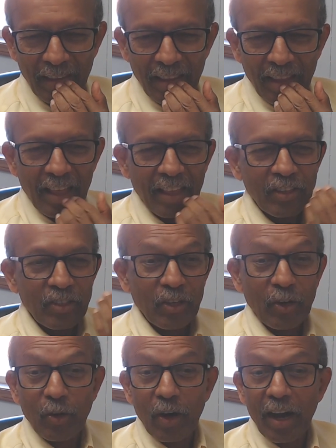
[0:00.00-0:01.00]
So I
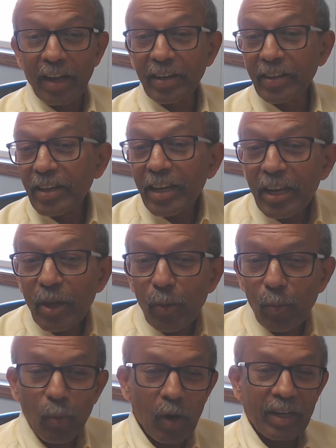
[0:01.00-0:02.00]
really
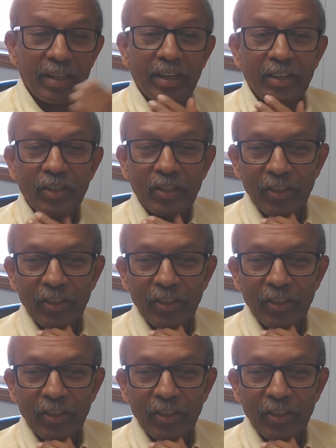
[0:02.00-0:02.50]
wanted to